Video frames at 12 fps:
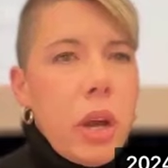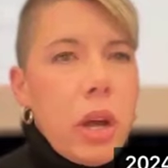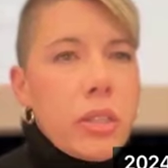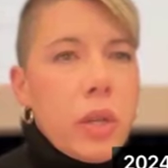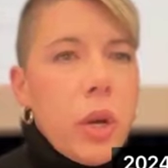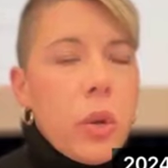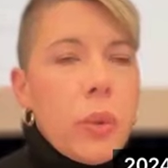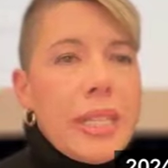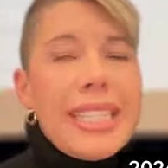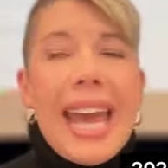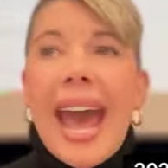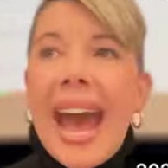also
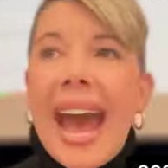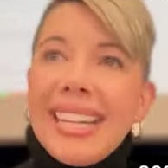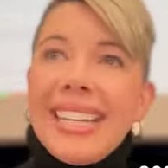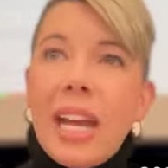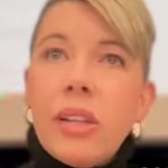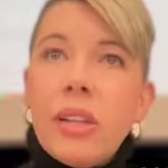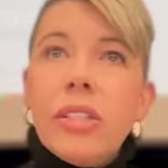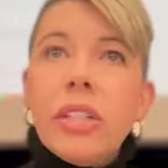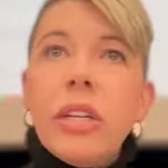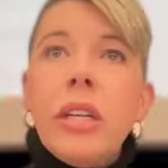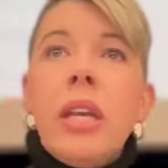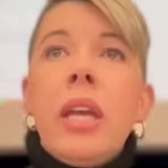always add a
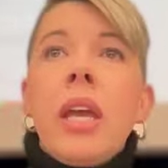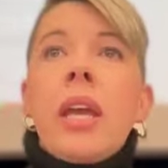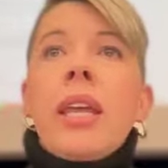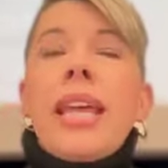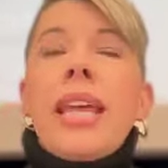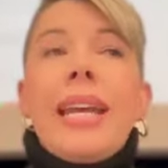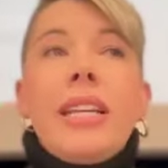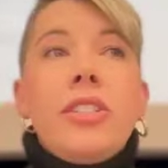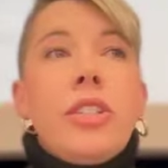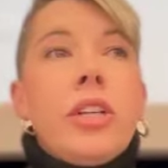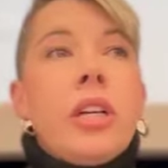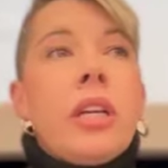calendar that
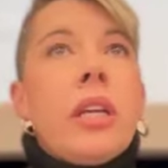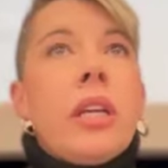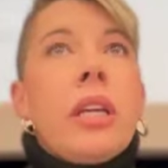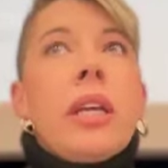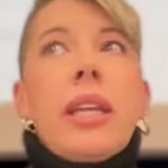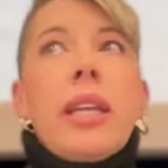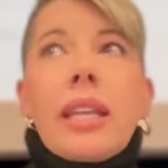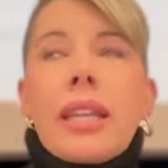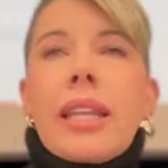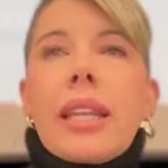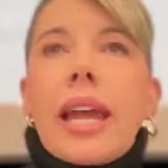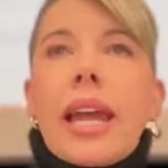is your,
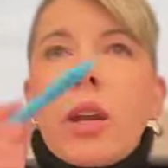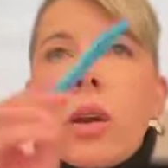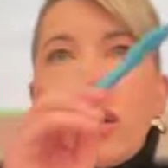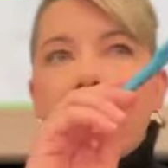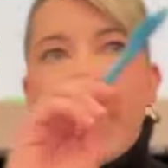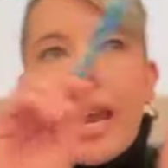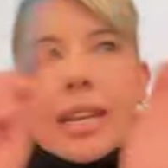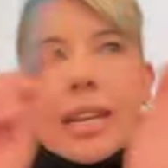that